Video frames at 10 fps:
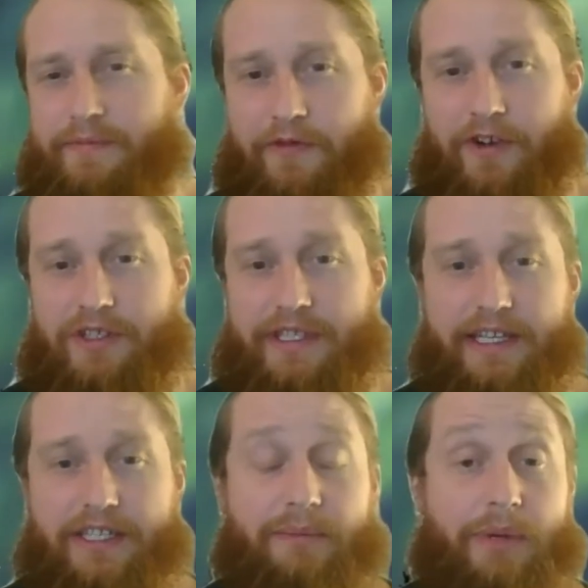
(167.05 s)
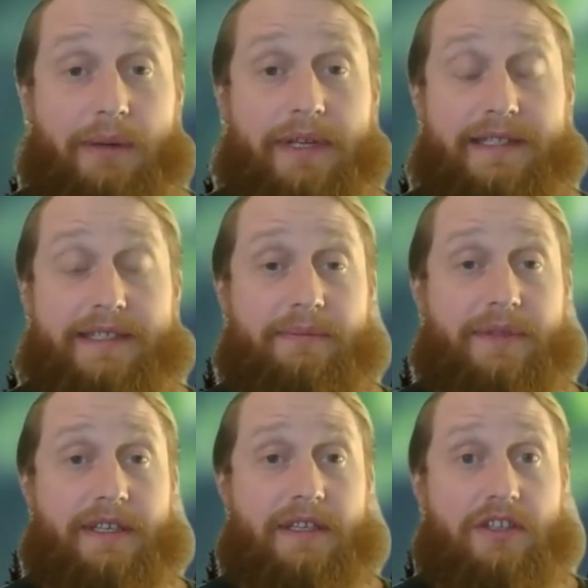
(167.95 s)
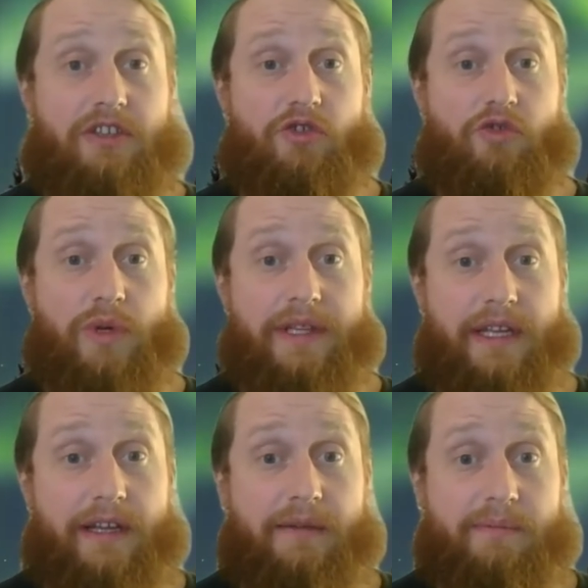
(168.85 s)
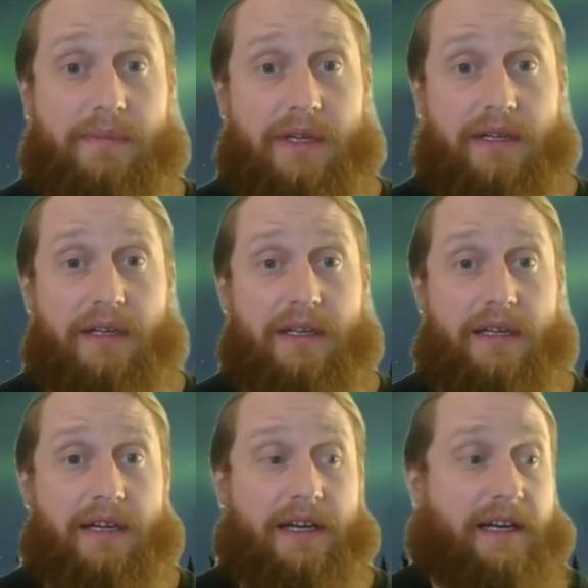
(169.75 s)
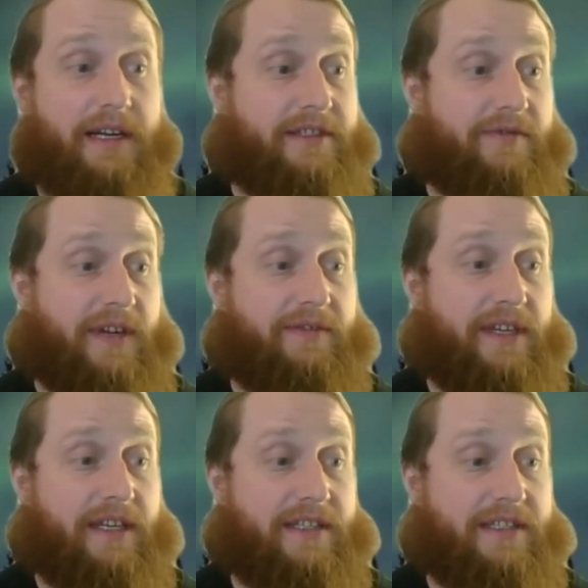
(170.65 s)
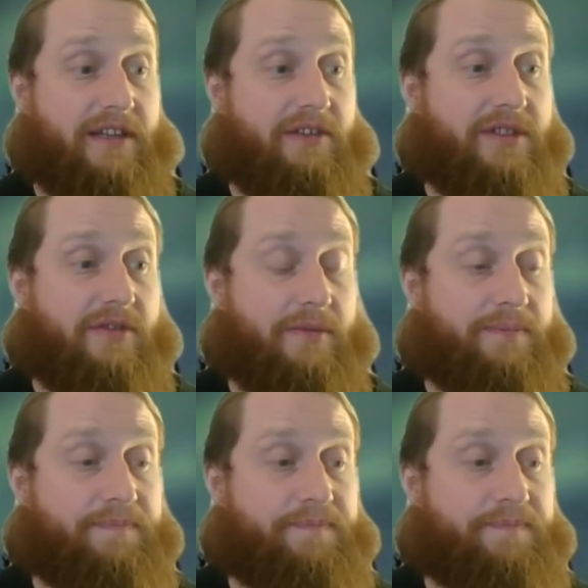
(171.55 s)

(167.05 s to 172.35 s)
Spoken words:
first section probably has something to do with him surviving in a snowstorm.